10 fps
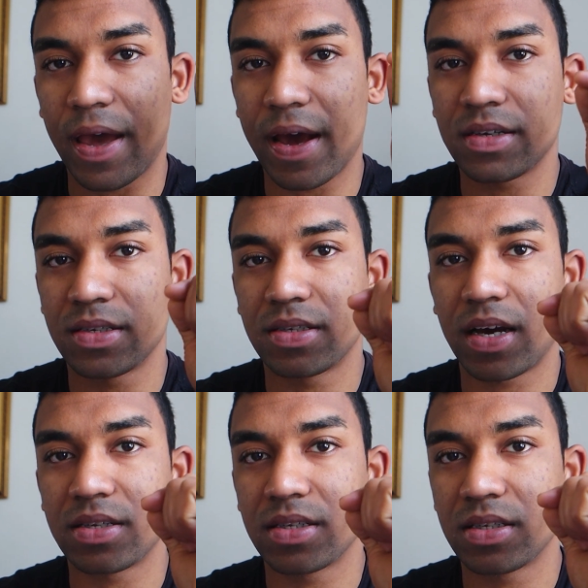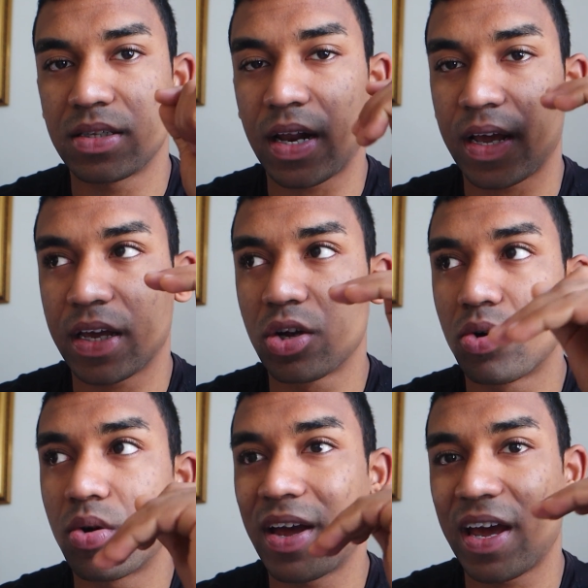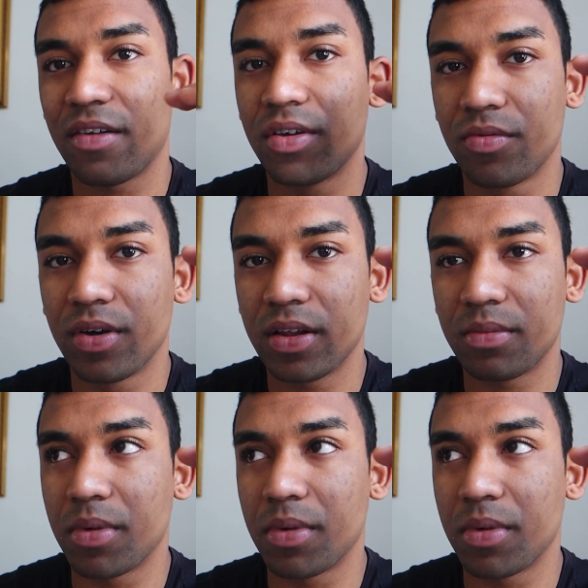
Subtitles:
exercises that I can go heavy with.